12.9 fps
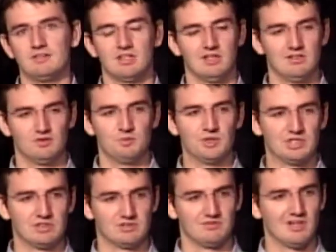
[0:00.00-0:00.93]
tens of
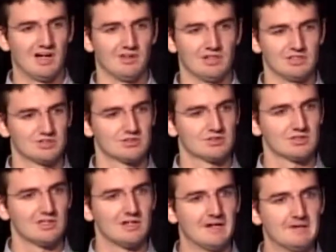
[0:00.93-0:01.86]
millions of dollars
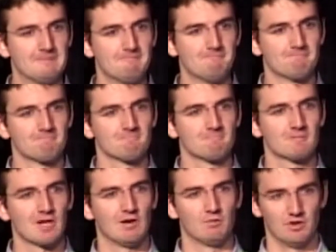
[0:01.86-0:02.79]
kind
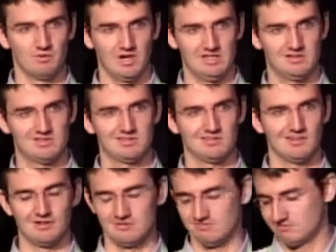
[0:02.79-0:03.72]
of run rates
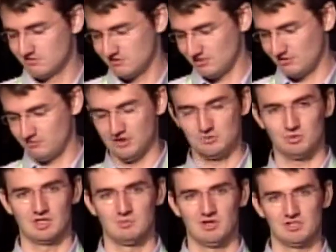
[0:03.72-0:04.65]
on
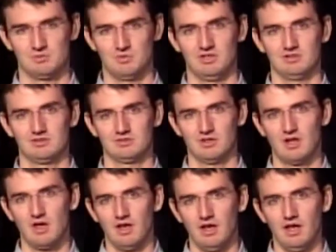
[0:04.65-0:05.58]
Facebook and MySpace,
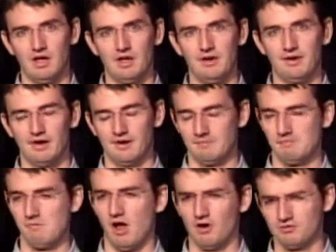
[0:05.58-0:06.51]
and
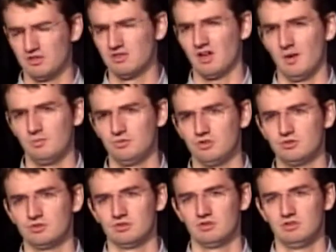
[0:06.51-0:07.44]
oftentimes
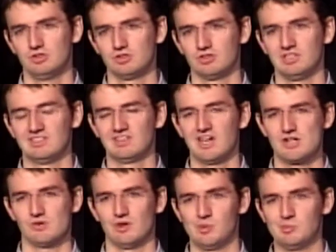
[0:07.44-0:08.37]
usually in
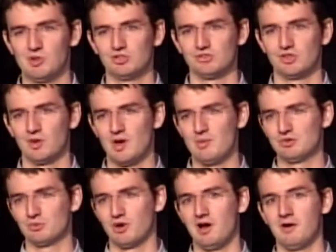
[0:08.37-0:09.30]
casual MMOs on the web
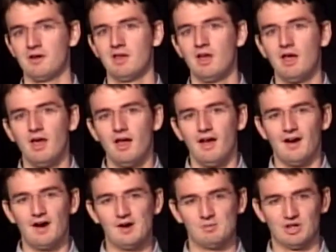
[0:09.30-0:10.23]
as well.
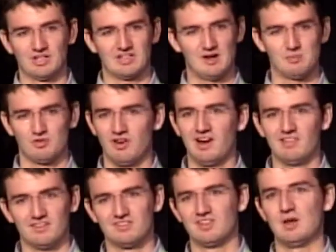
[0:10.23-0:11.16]
But kind of
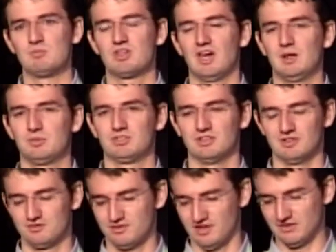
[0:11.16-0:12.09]
providing the same types
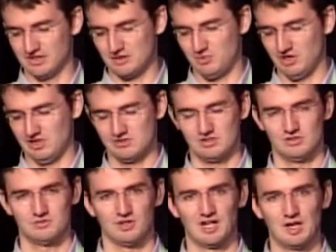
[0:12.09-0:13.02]
of
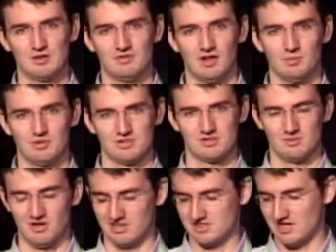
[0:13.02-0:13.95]
experiences for game developers to
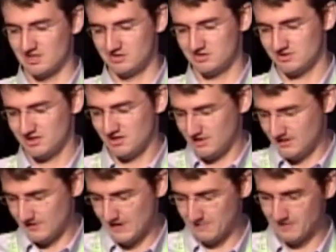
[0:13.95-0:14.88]
monetize
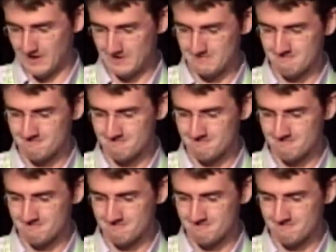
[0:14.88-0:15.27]
in that way.